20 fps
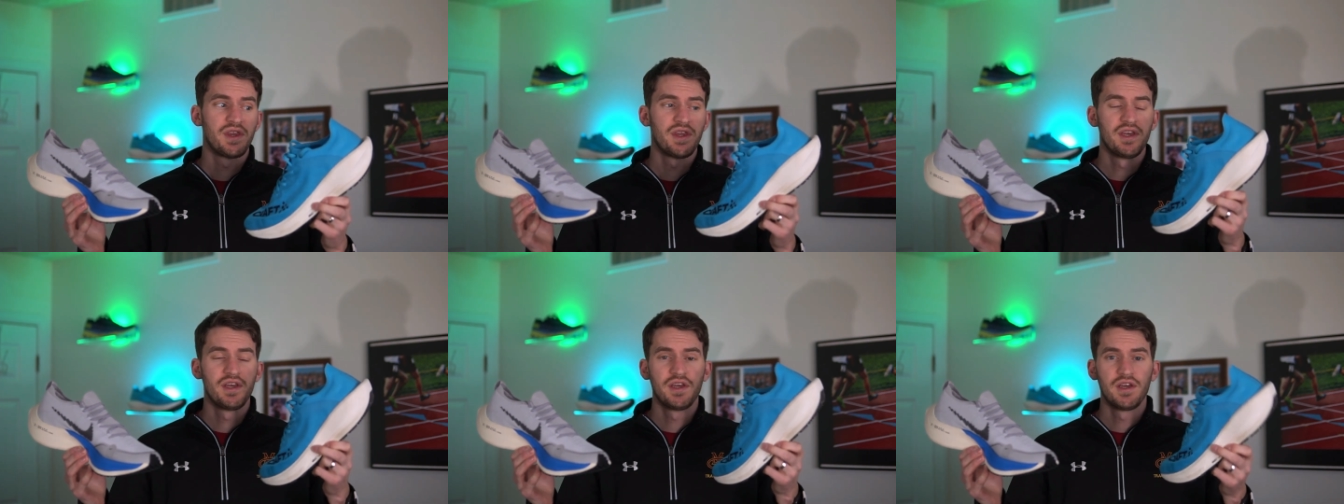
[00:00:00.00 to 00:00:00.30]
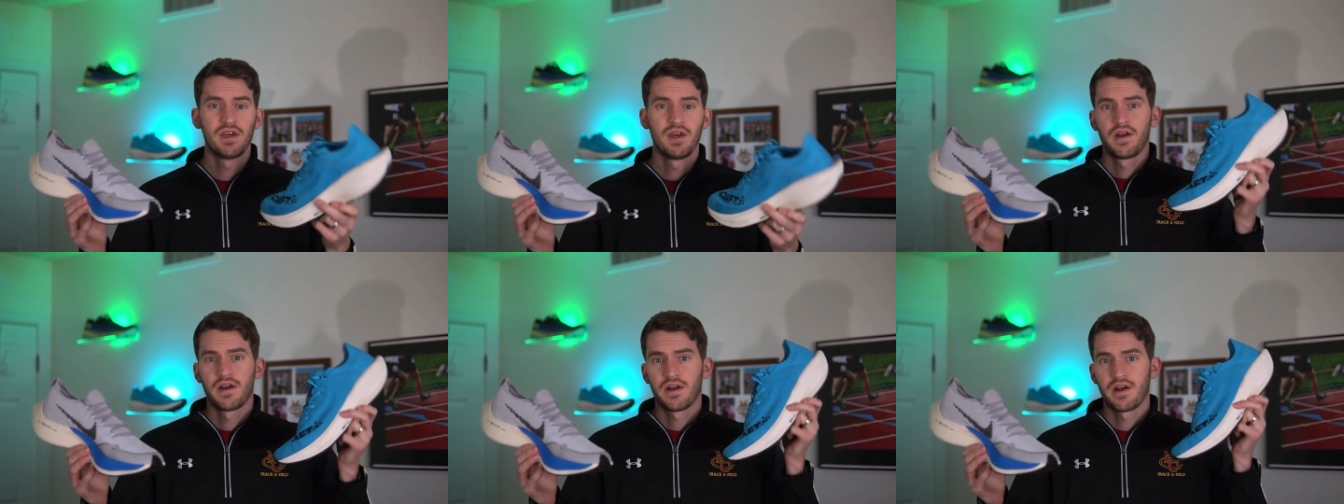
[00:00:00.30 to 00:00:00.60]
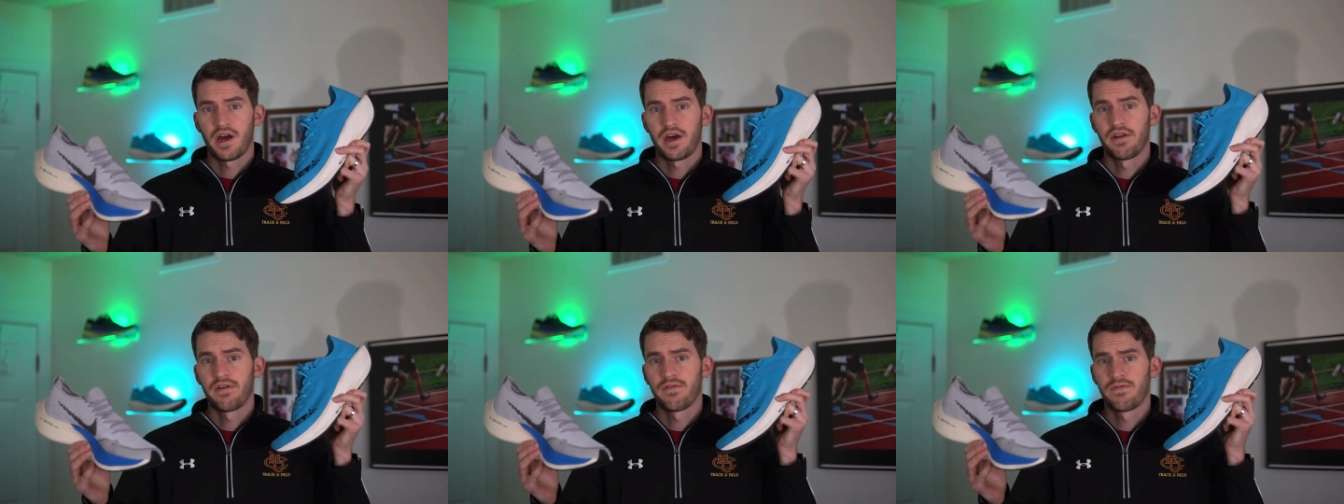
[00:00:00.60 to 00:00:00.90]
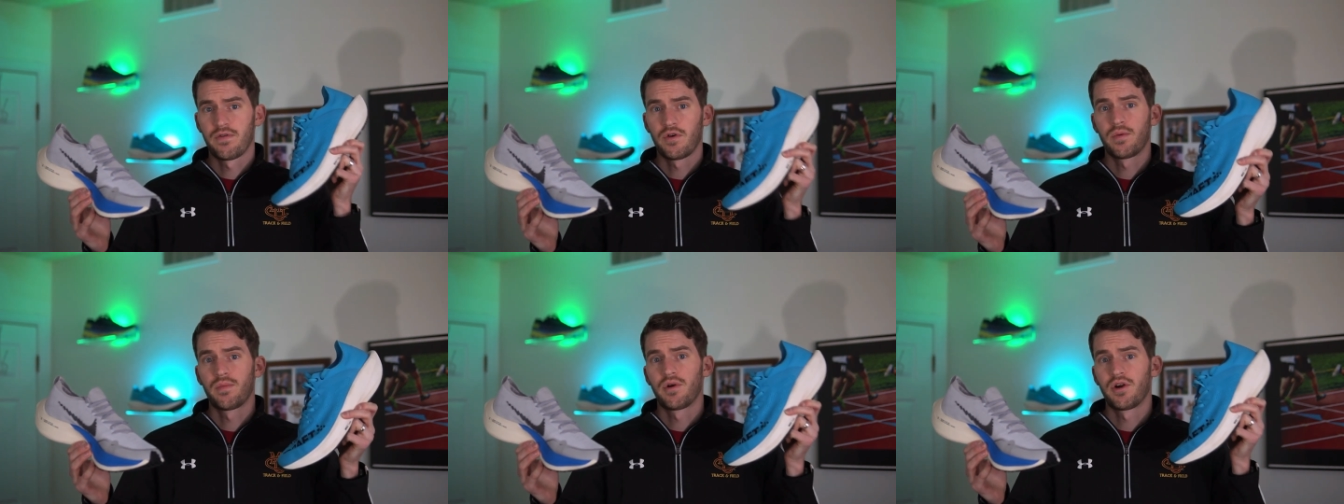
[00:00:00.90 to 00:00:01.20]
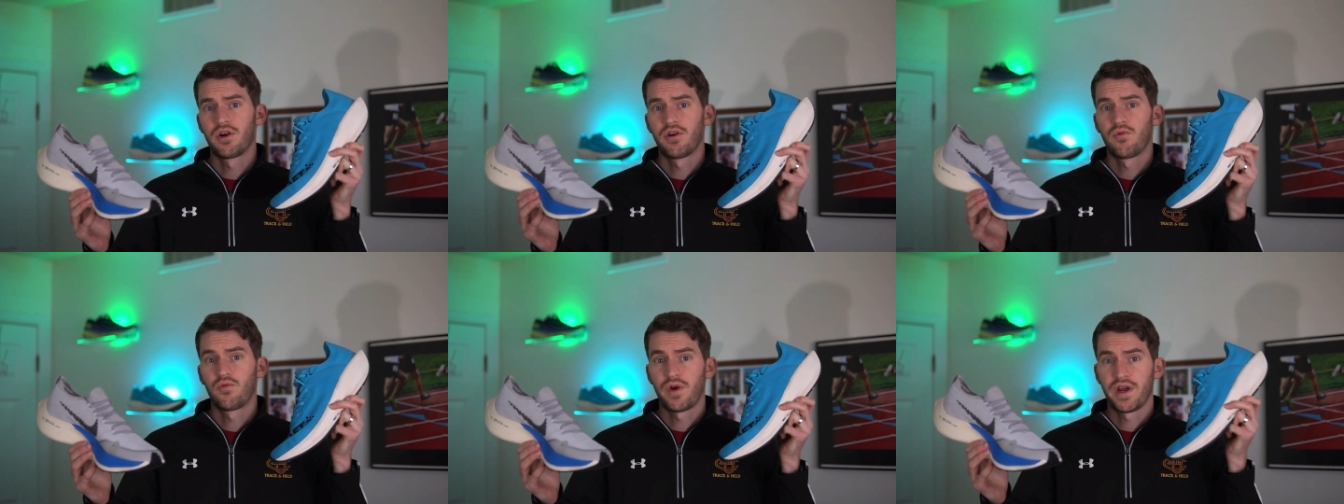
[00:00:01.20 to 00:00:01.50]
the kind of
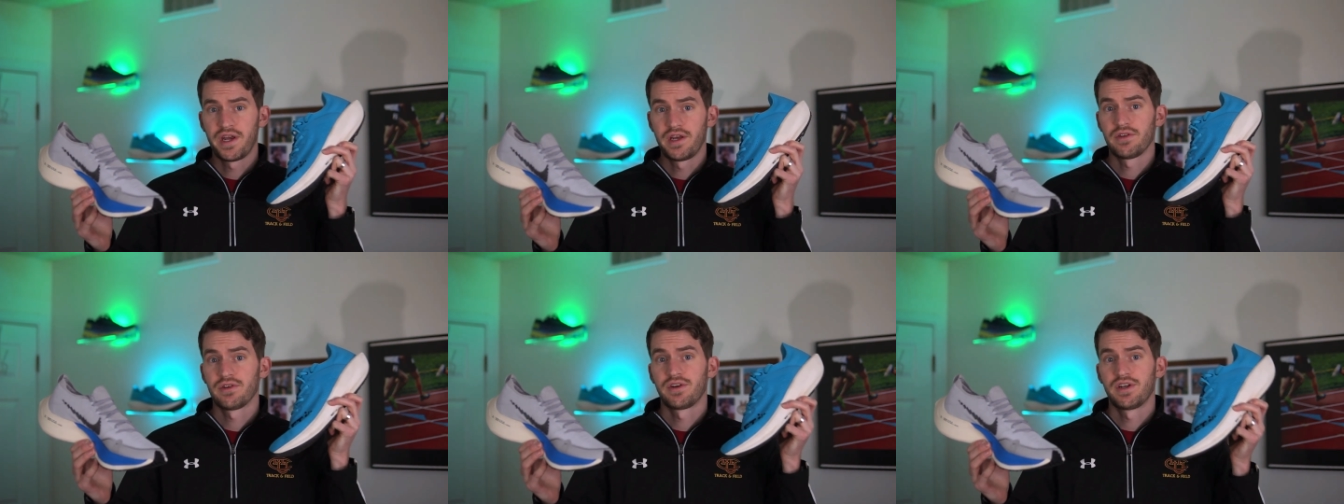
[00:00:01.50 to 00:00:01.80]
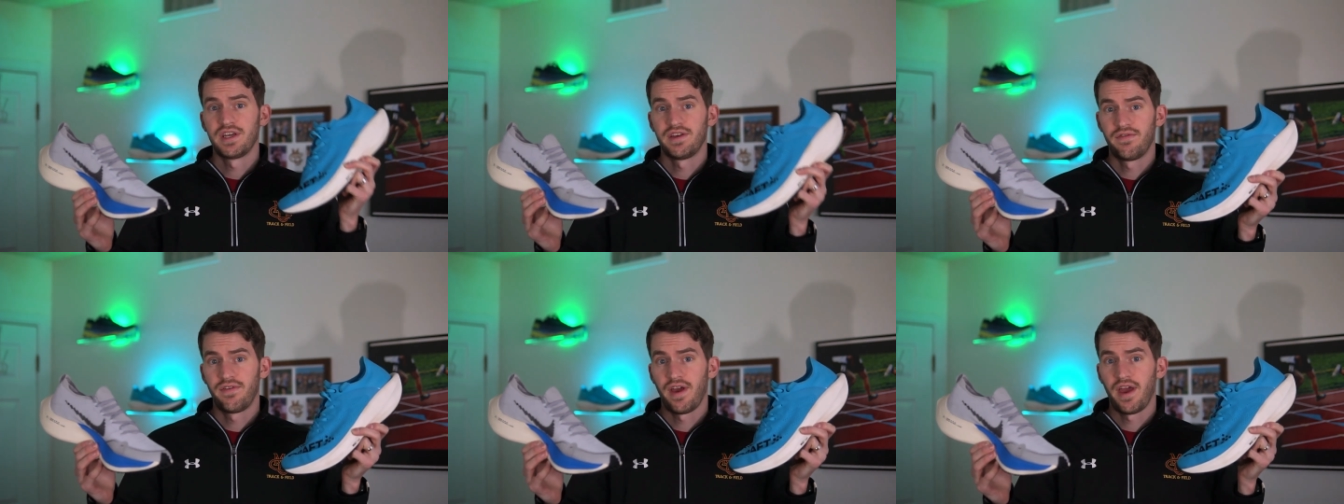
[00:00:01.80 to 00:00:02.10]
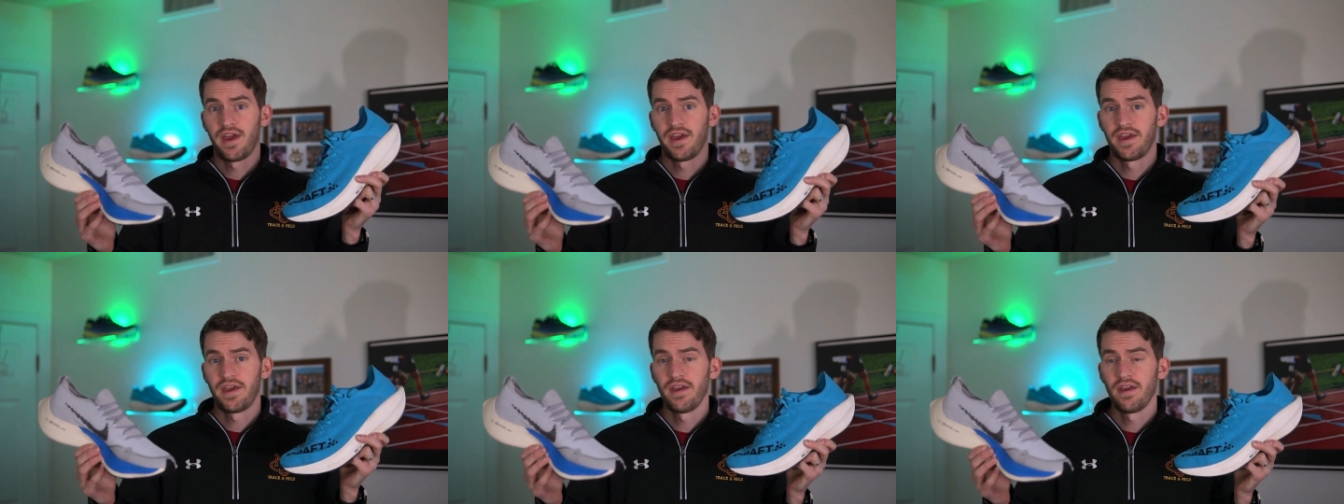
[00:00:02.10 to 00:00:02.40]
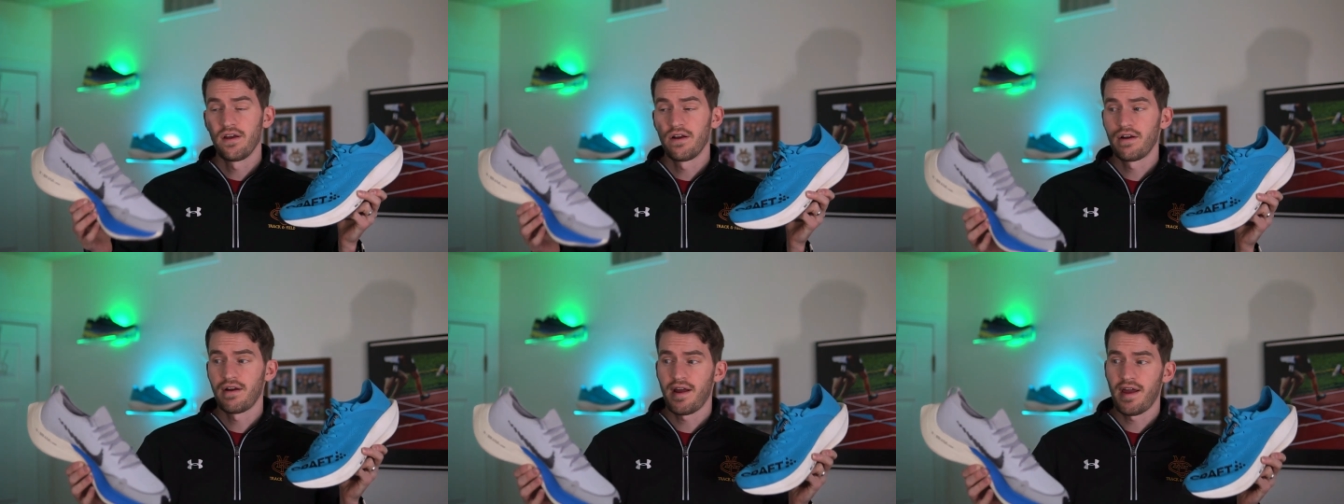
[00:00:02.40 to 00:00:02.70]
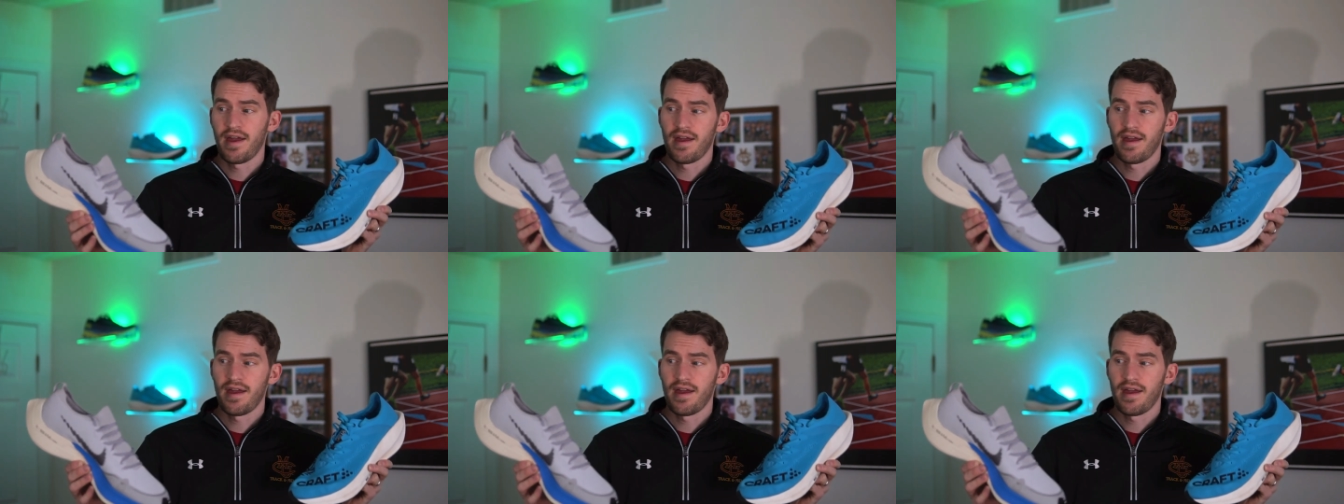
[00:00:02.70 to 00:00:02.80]
firmer regular EVA here